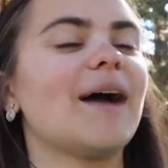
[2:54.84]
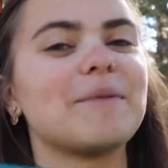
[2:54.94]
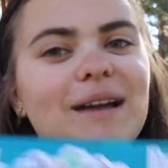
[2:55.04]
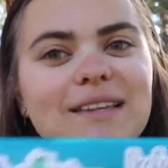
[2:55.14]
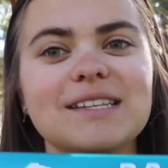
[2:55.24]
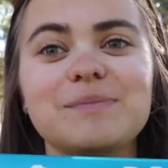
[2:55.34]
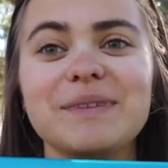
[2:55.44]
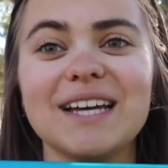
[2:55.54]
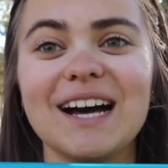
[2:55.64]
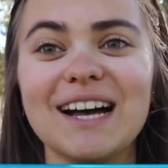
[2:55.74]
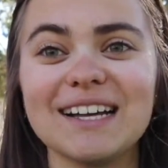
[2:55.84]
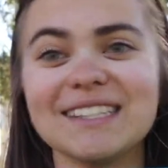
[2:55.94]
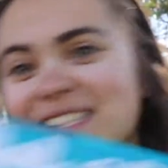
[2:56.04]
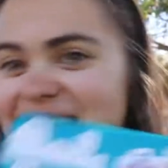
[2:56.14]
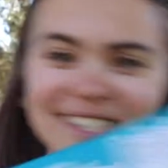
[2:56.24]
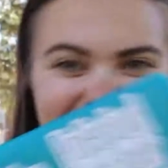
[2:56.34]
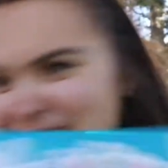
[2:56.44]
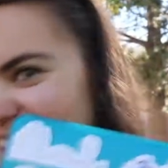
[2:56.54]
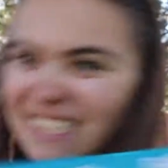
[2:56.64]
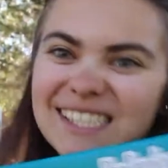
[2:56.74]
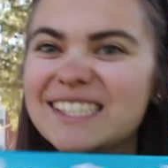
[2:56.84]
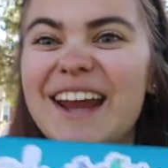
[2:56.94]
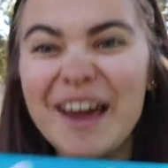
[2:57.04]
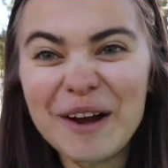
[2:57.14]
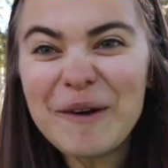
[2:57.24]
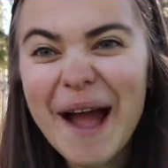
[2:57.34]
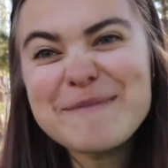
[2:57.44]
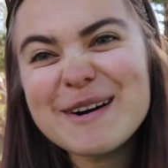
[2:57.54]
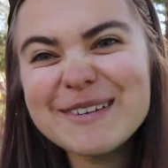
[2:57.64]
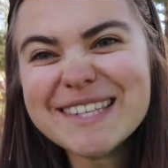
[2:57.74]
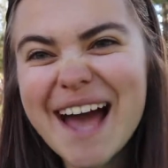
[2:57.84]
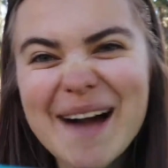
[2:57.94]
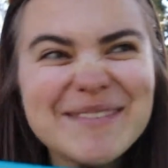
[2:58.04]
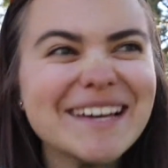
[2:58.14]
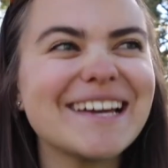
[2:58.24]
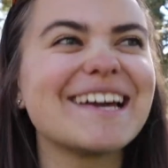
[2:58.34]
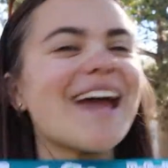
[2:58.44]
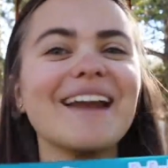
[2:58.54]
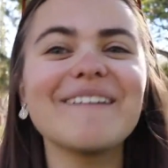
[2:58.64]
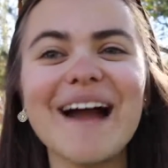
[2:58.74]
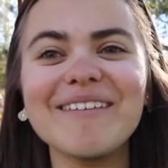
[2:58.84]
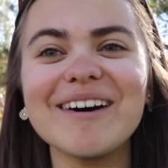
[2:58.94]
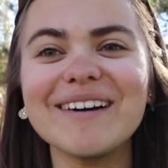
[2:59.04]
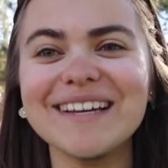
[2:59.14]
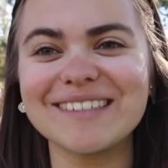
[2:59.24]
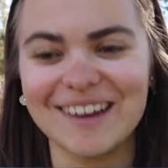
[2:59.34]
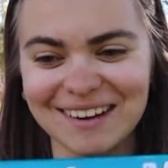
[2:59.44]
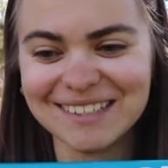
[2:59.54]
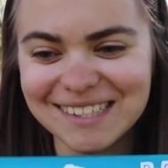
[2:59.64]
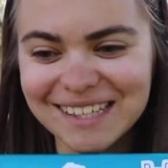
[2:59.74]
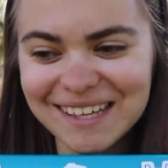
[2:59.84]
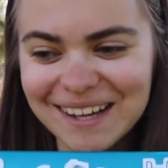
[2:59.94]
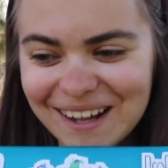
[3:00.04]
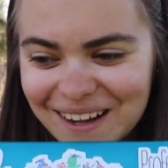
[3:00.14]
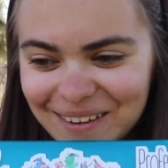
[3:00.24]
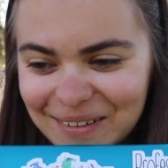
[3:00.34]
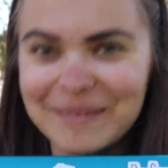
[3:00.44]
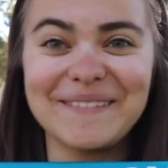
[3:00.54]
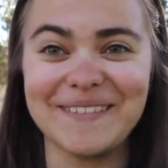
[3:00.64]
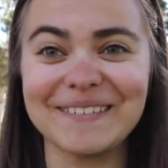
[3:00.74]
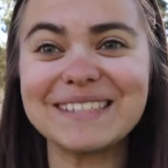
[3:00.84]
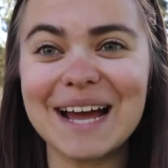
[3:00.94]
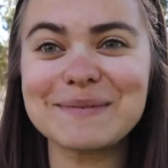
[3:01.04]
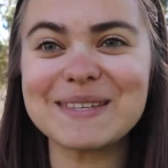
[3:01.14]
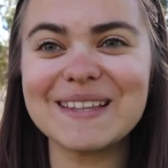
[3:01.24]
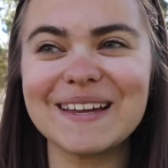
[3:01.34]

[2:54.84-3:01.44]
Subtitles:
brought this because NaNoWriMo is coming! NaNoWriMo is honestly one of my favorite times of the